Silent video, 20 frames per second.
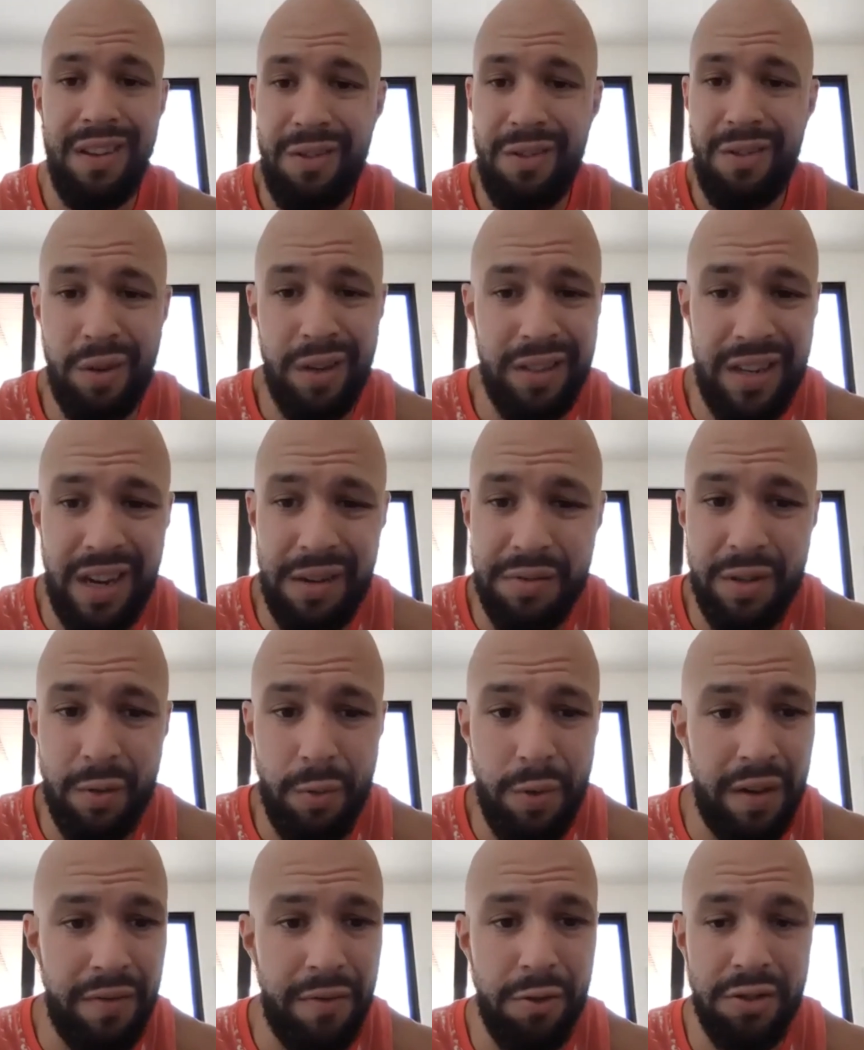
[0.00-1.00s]
3 times a
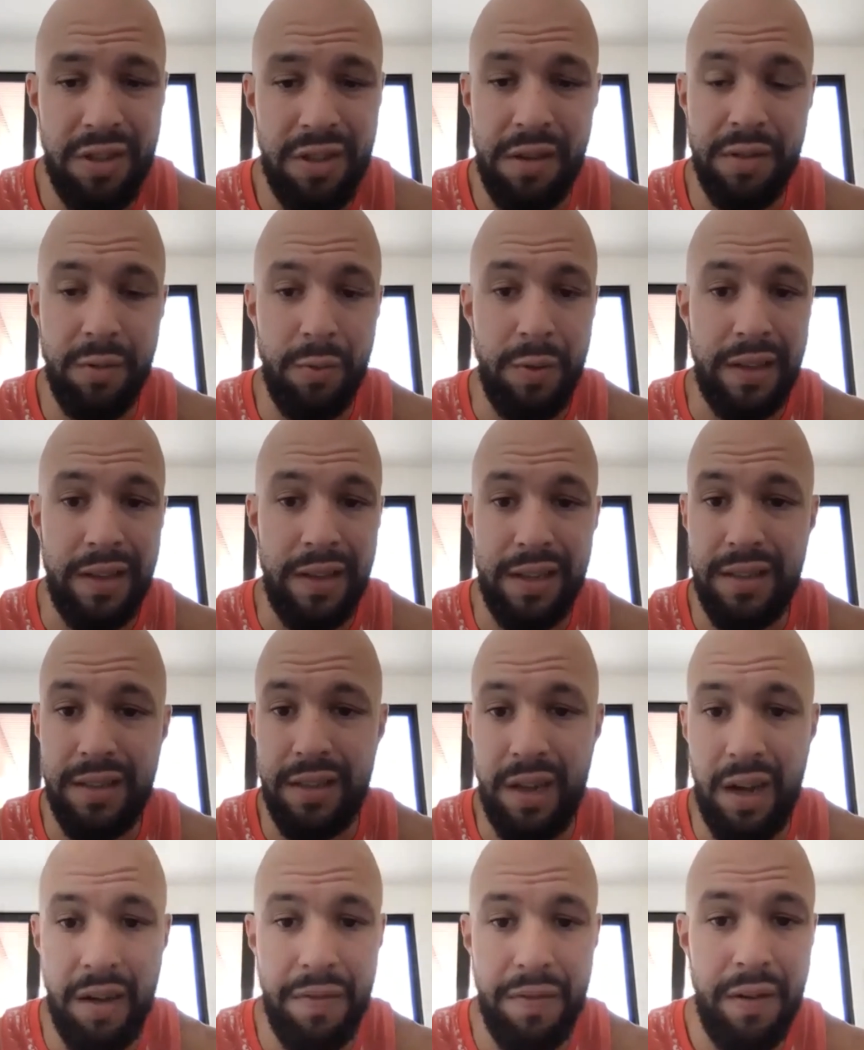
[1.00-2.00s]
week, 4 times a week, that's
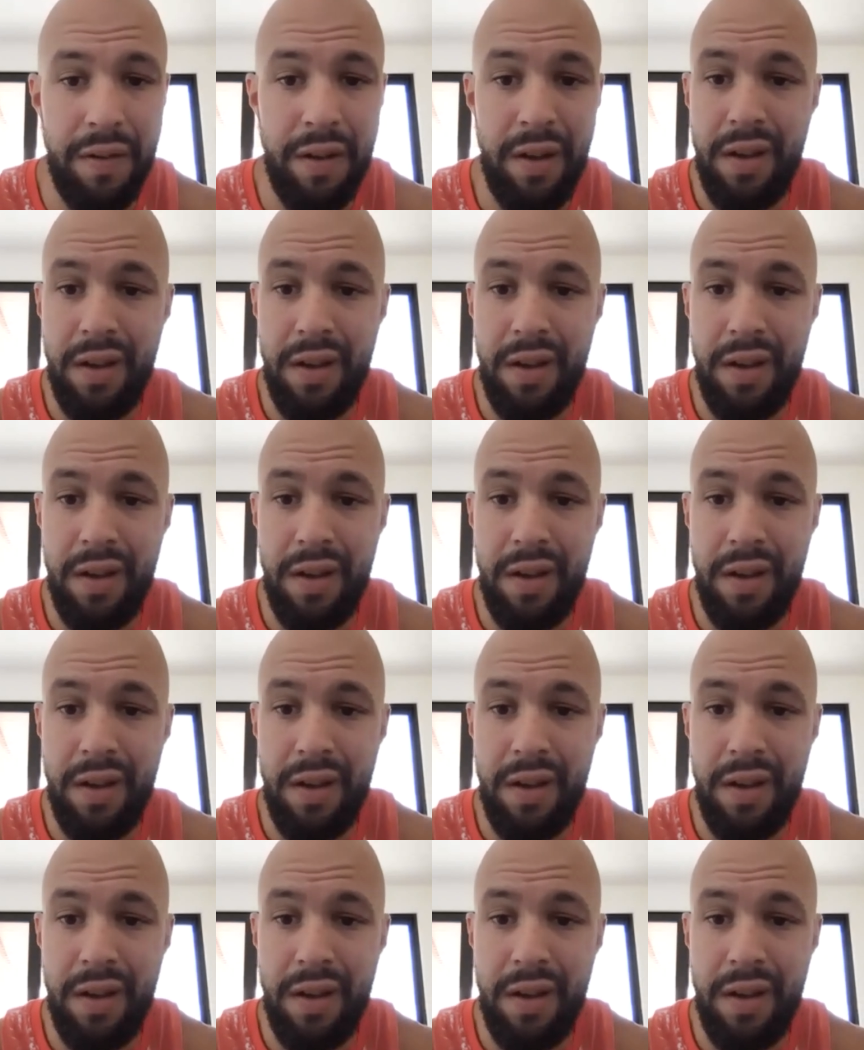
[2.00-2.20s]
enough.